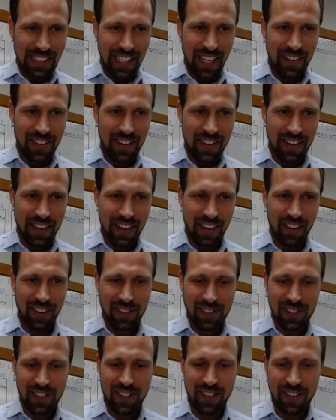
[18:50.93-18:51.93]
And then
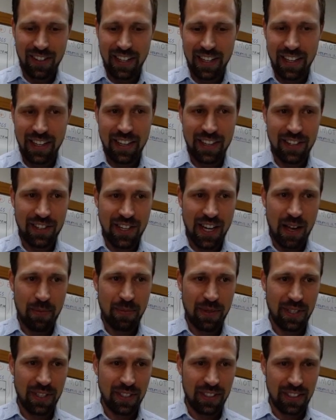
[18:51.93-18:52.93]
also in
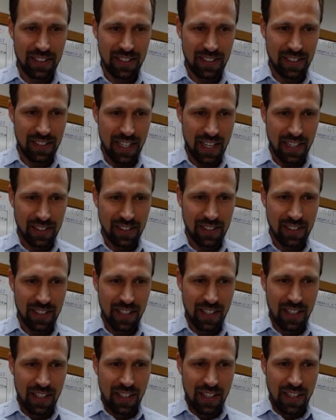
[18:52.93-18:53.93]
chapter 6,
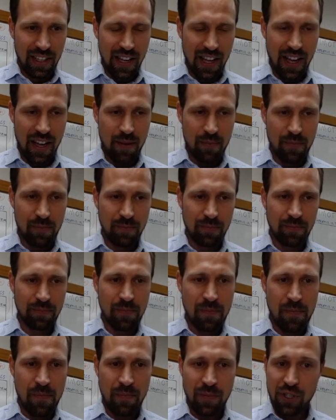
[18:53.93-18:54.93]

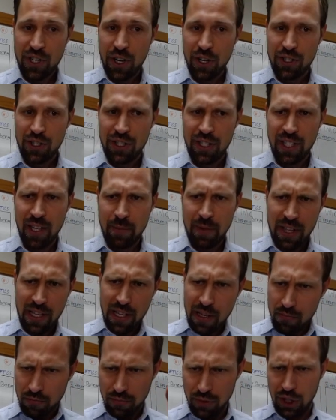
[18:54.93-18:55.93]
charge to
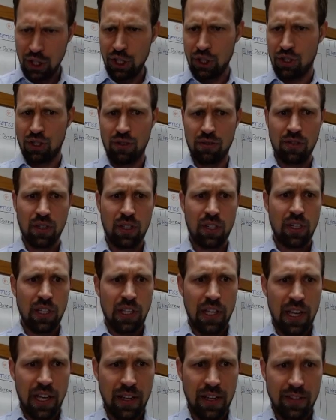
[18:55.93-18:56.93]
Timothy, teach
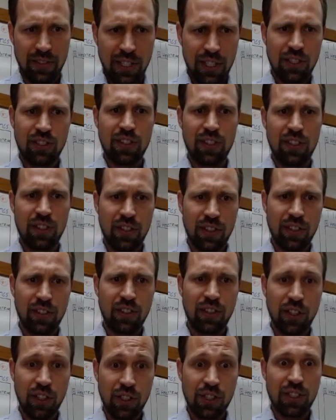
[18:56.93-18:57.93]
and
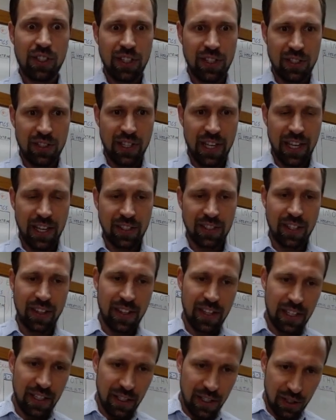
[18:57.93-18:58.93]
urge these things.
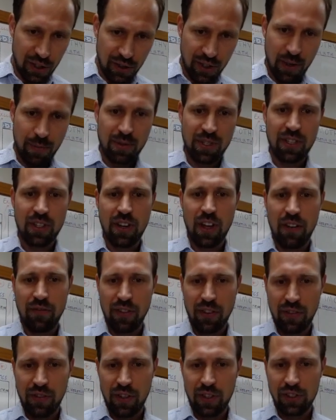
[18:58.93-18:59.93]
And then a description of
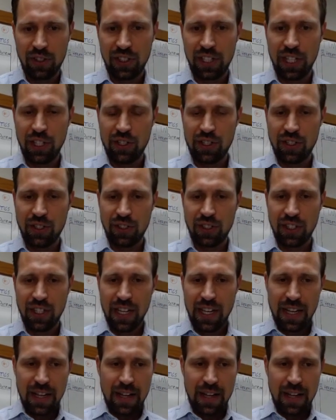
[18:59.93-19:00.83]
the false teachers.